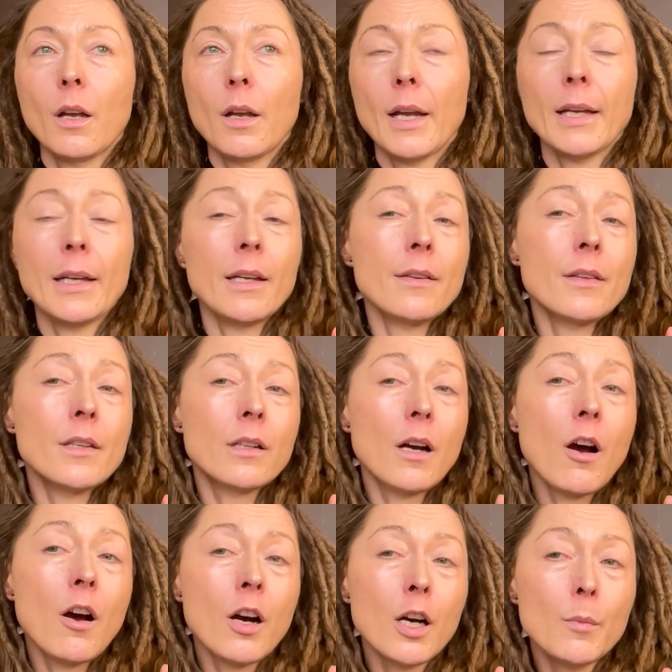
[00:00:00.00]
And the
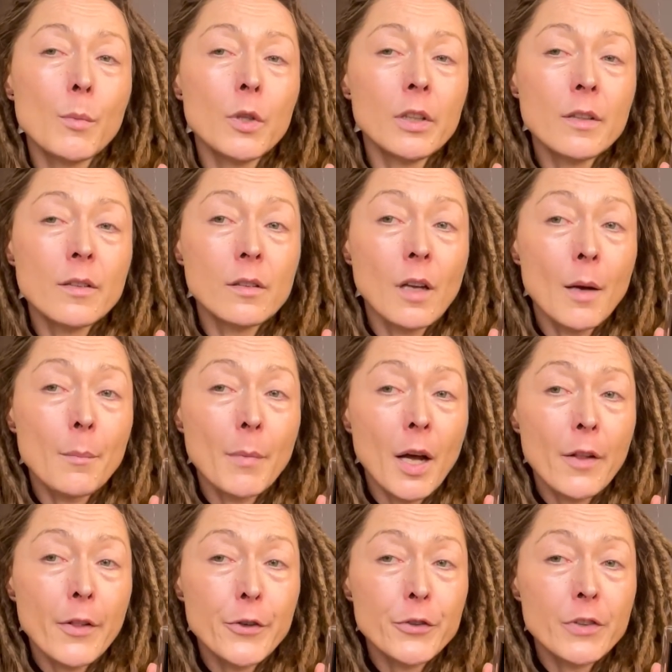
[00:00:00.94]
caramel is not
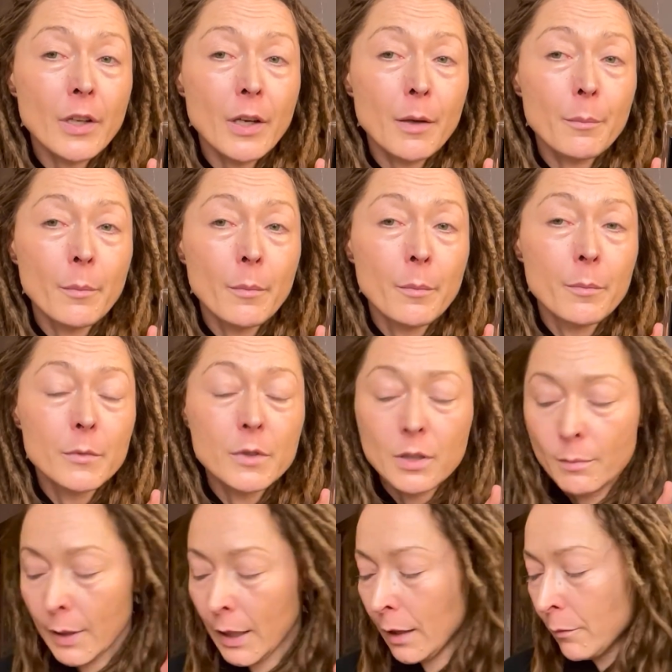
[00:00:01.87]
bothersome
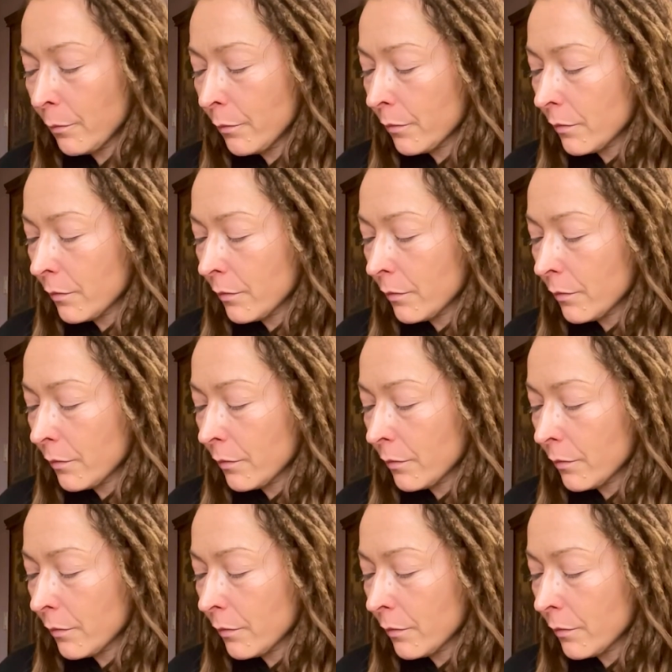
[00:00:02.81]
to me.